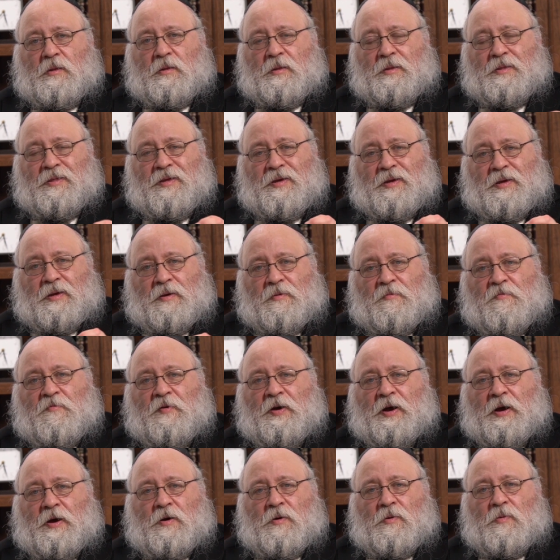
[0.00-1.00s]
the
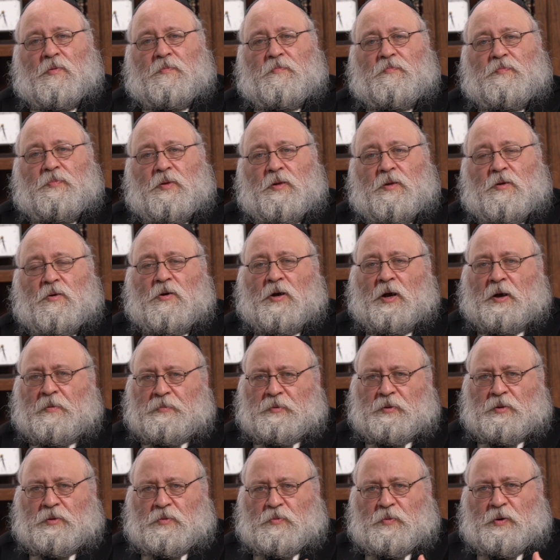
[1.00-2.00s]
vow. You come
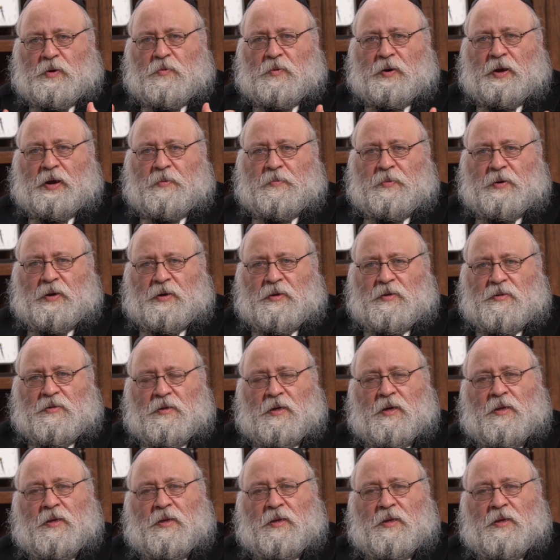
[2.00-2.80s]
to three rabbis